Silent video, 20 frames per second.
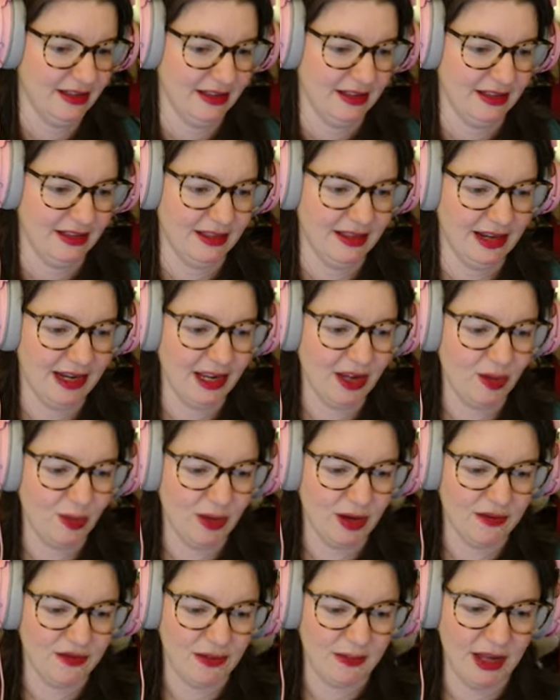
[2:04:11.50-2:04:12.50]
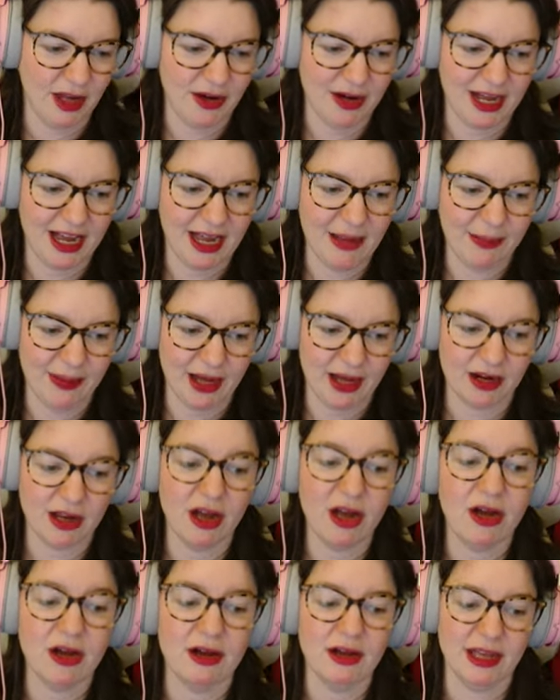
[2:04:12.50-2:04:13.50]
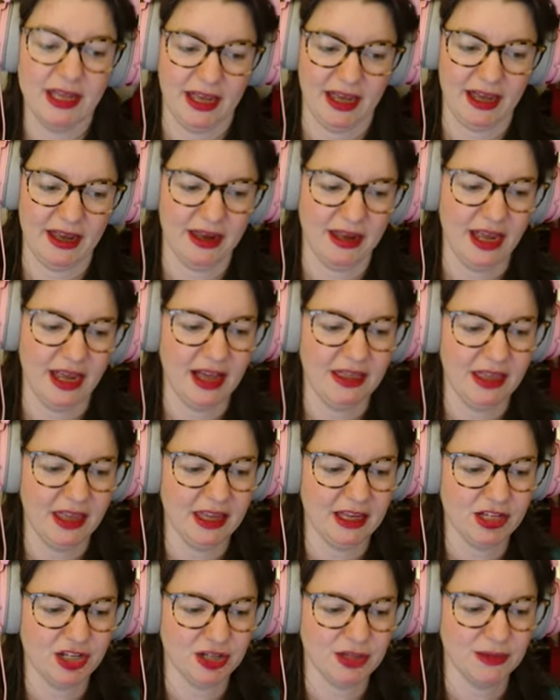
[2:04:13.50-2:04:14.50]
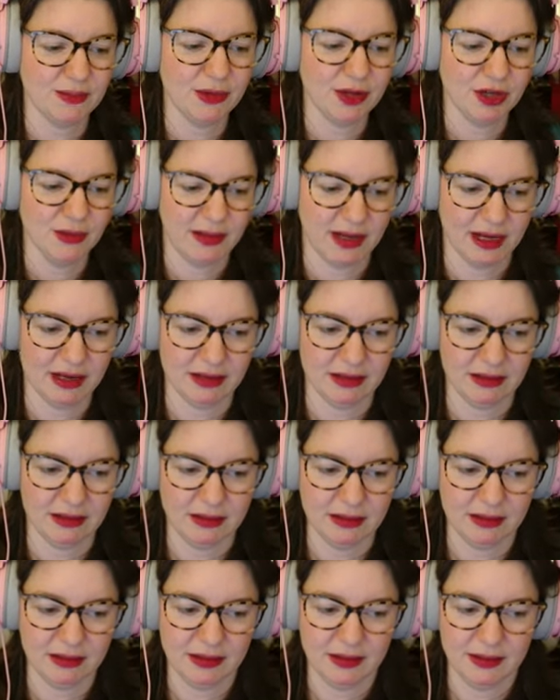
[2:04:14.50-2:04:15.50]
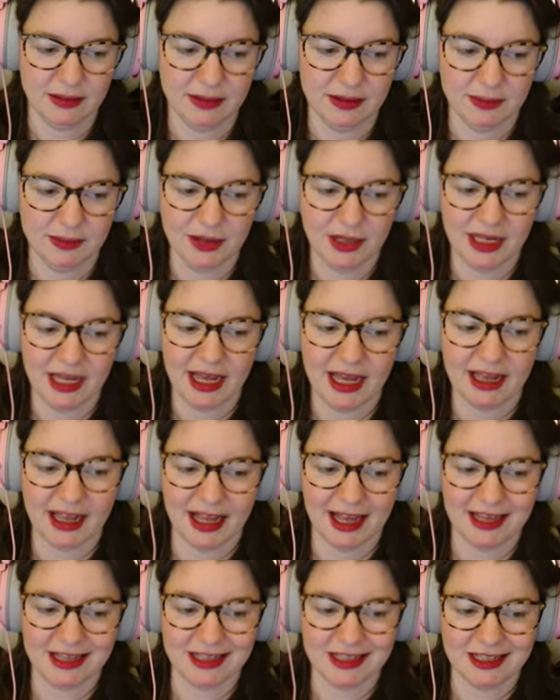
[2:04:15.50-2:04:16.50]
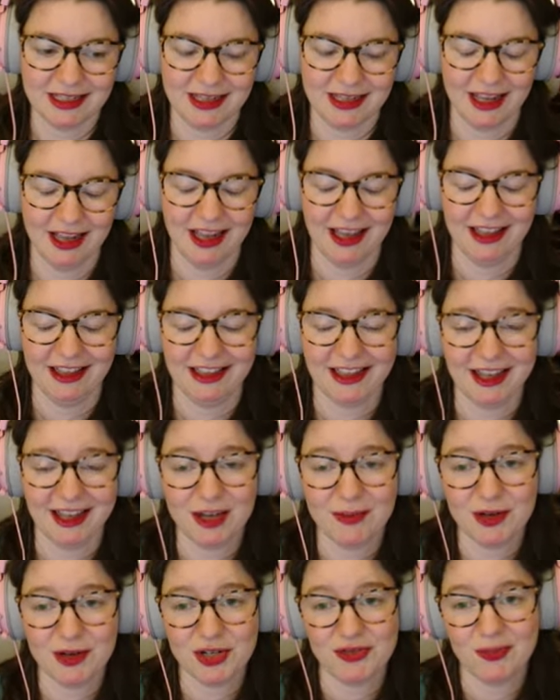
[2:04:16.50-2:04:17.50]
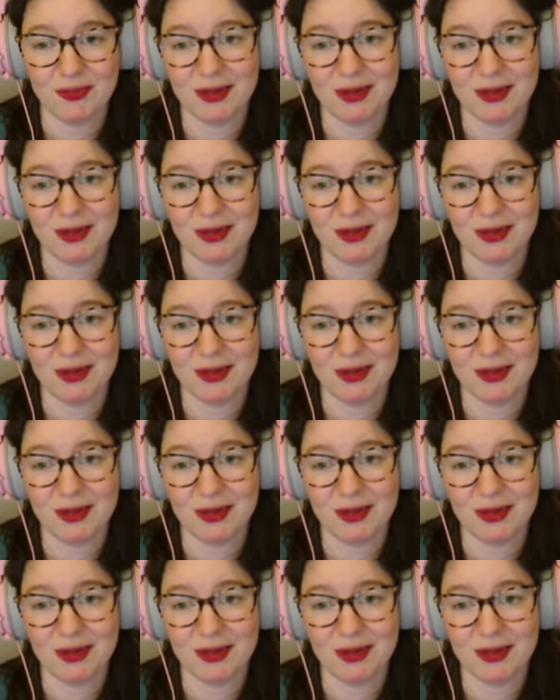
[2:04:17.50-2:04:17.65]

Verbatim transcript: The link worked for me on iPad. Oh, okay. Yeah, I think it's just mobile. But yeah, guys, thank you so much for